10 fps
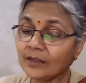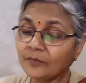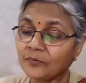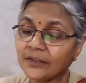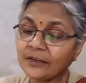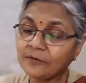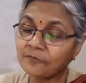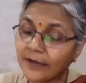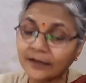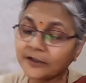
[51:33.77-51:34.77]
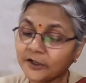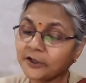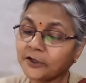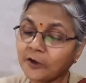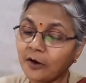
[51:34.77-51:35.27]
the
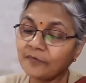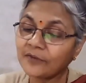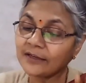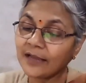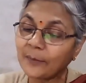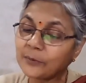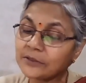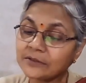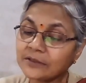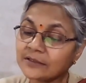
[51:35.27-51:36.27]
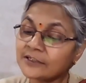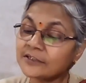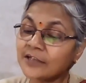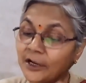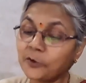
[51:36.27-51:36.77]
validity of the hypothesis
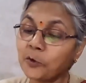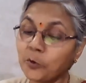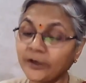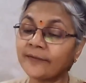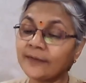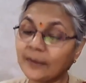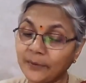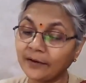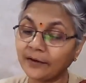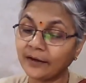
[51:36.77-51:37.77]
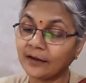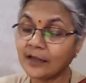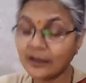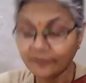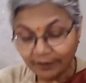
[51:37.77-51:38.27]
is unknown in the beginning.
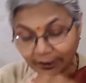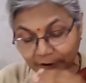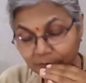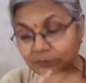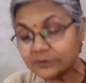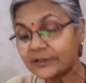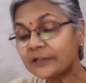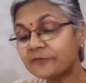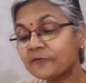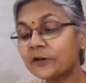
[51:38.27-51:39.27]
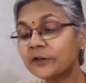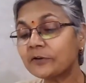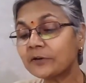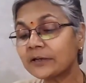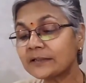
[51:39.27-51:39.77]
When you proceed for
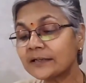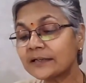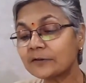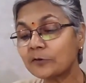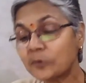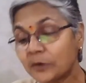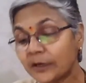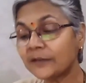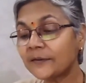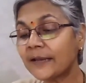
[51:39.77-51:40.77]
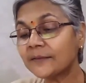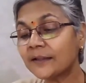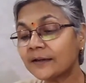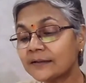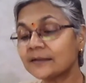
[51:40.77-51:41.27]
your research, only then the
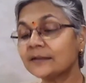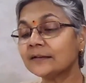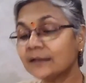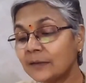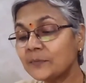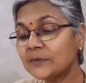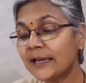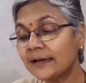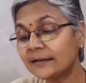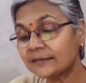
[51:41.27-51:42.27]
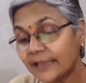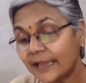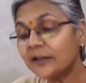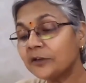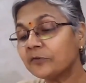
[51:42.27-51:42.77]
result comes, and
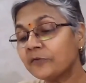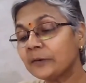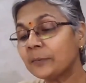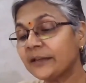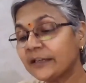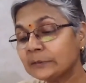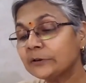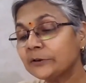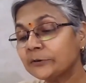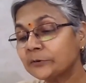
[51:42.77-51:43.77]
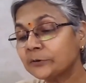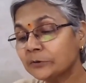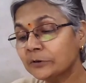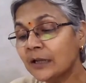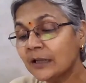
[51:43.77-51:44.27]
then you will be able to
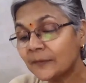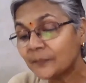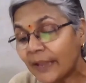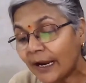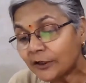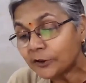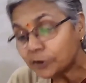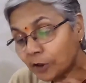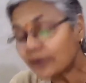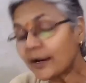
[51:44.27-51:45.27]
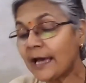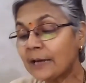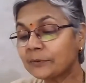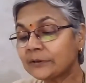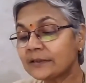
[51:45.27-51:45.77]
know that your
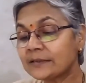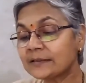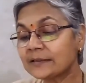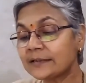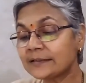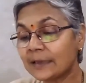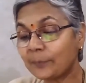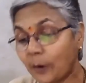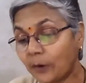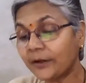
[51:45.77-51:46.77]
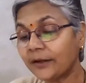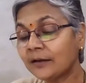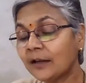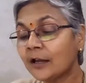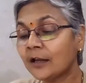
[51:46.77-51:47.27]
hypothesis is supporting